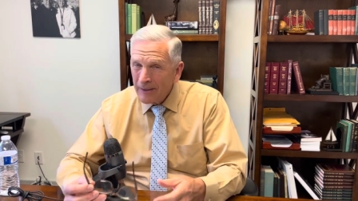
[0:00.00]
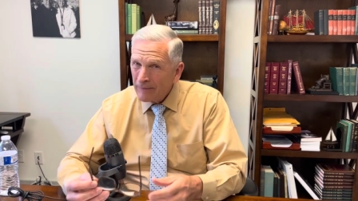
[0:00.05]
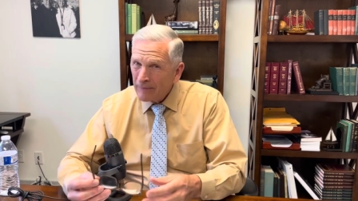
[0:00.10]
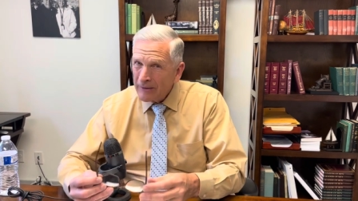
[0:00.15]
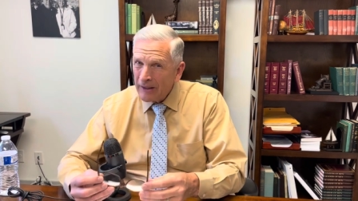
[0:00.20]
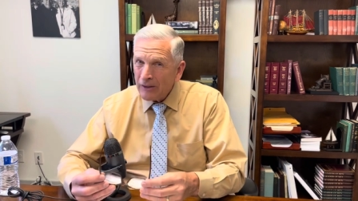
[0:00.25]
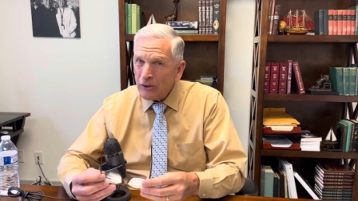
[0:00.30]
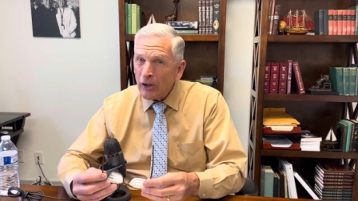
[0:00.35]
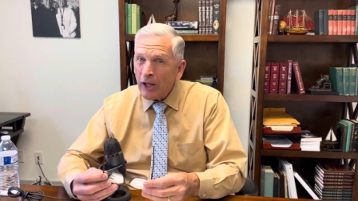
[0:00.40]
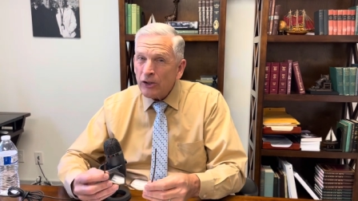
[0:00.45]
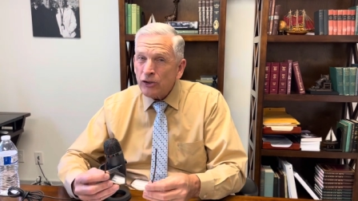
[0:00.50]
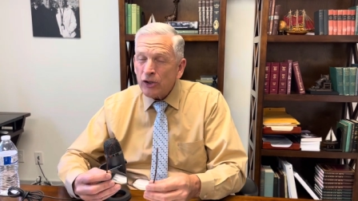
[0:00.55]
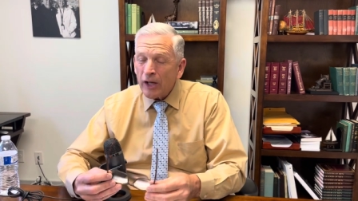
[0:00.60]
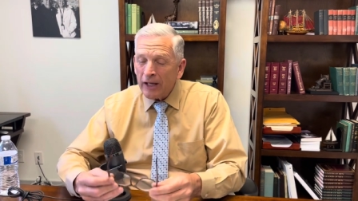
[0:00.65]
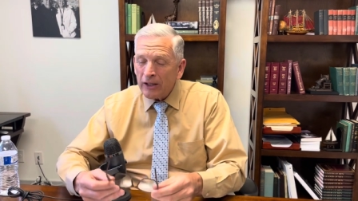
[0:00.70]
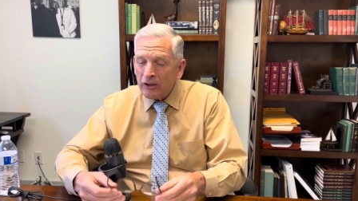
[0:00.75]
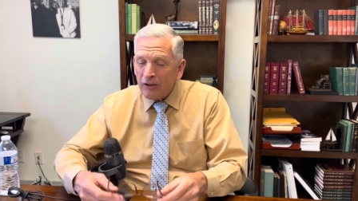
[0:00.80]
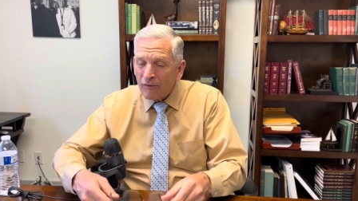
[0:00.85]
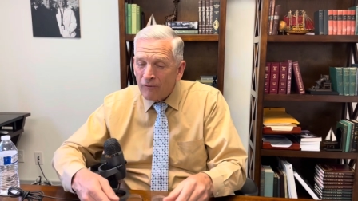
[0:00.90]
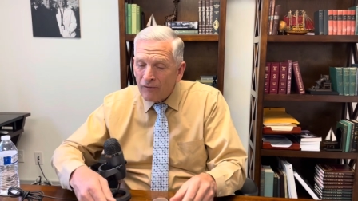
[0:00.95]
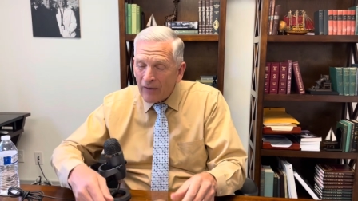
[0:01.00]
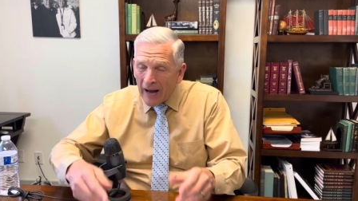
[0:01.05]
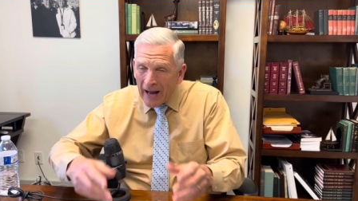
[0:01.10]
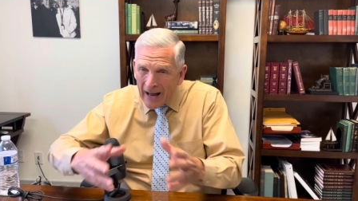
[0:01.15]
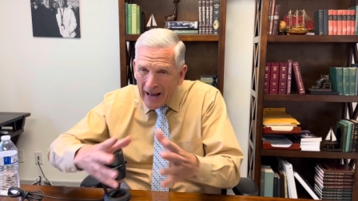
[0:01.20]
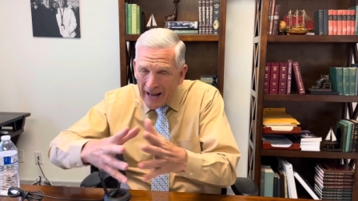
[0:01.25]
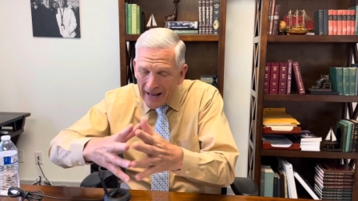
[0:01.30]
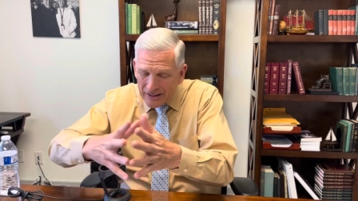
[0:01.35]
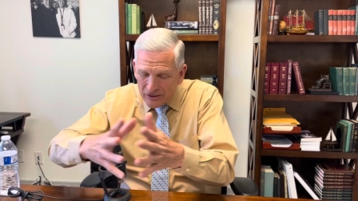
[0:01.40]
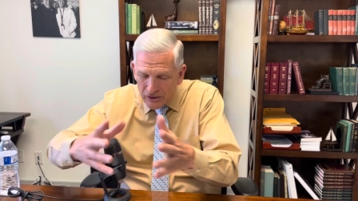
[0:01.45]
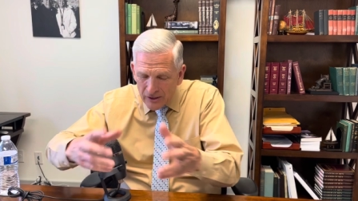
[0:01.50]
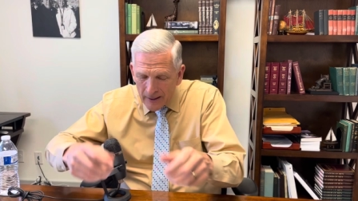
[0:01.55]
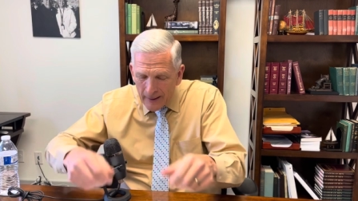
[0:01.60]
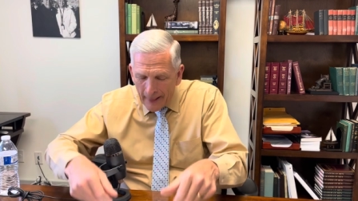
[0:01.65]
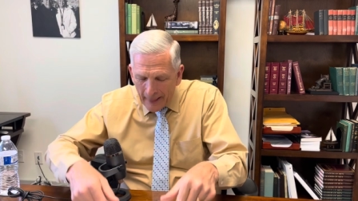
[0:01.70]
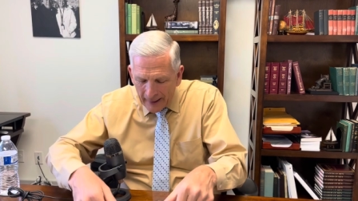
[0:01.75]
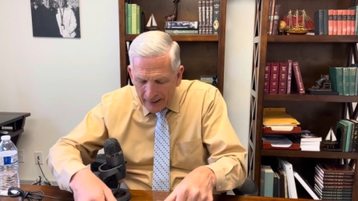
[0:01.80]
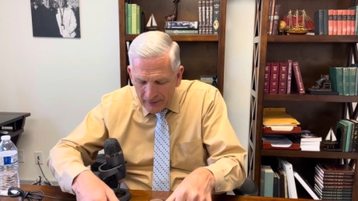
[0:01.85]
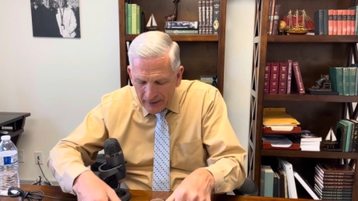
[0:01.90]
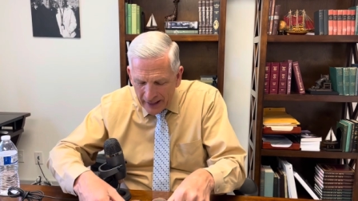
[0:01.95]
It's, it divides.
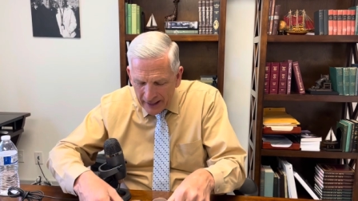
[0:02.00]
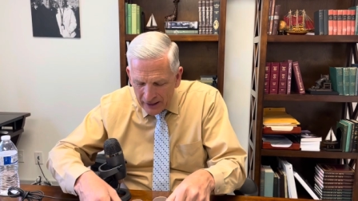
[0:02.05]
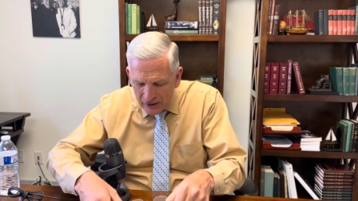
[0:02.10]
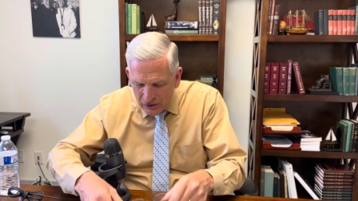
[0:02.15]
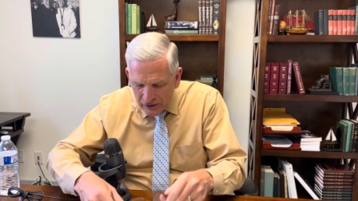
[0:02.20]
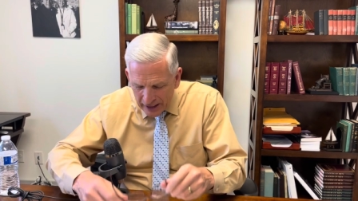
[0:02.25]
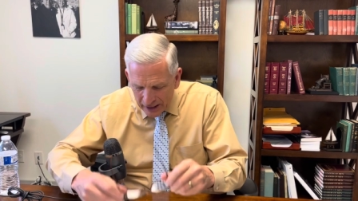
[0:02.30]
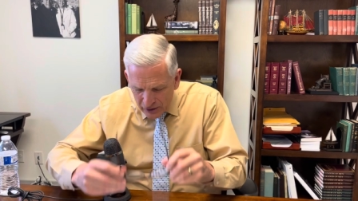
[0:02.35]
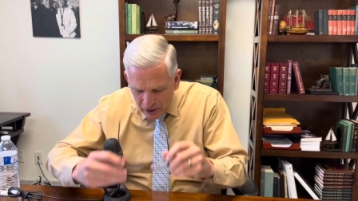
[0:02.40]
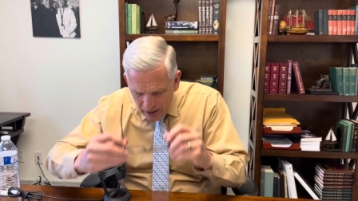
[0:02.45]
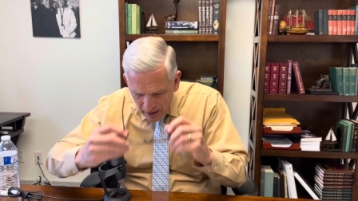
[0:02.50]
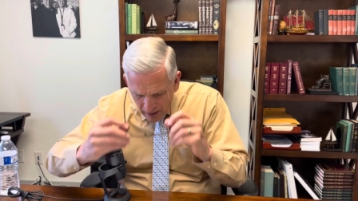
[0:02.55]
And then it says